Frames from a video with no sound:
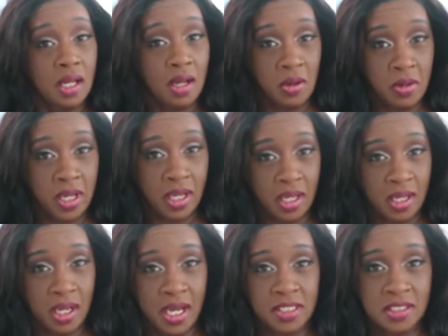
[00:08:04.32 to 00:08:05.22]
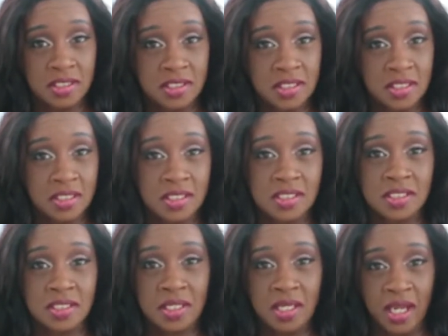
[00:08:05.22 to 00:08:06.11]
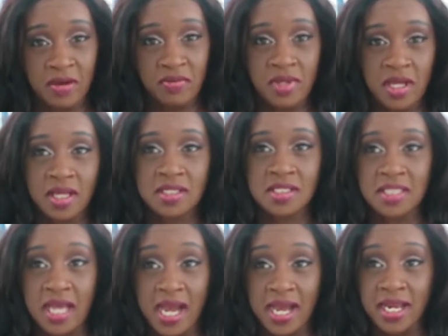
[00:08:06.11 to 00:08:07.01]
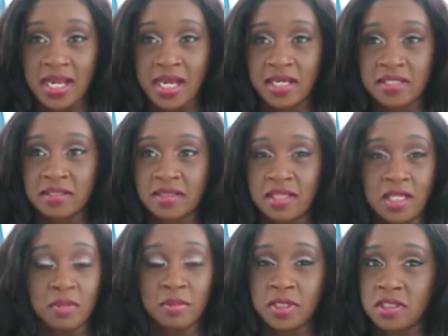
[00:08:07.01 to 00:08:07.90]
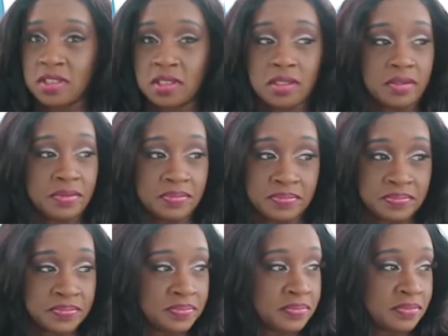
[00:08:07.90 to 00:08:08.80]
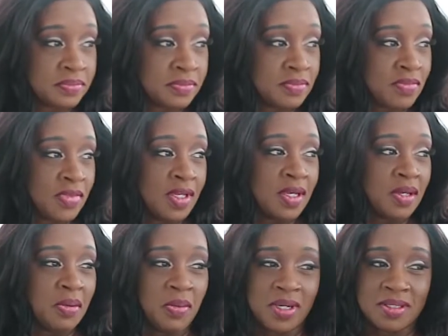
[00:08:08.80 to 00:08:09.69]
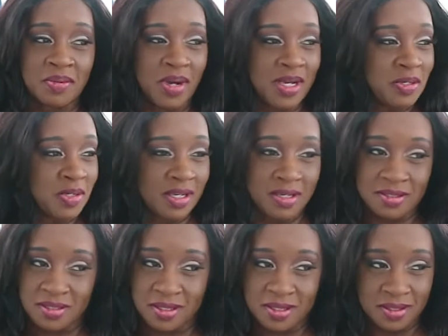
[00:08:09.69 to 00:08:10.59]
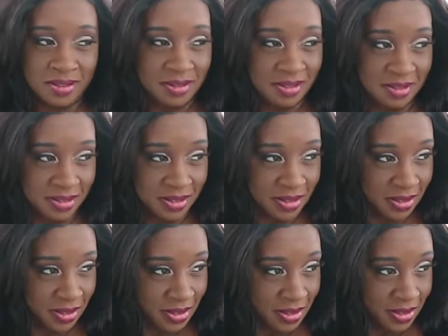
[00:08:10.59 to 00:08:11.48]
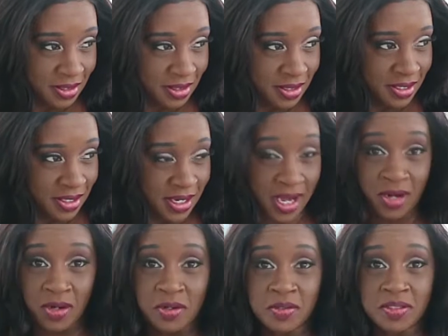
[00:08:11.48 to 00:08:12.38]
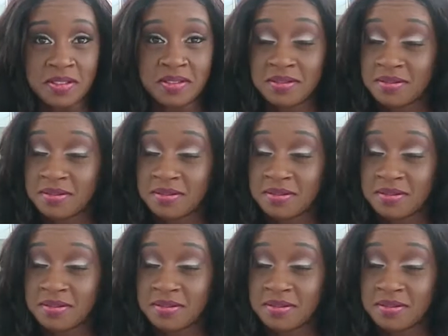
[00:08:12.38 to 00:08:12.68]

Okay, I just did this scary ass skyline thingamajig. What? Why are you shaking your head? That cursed?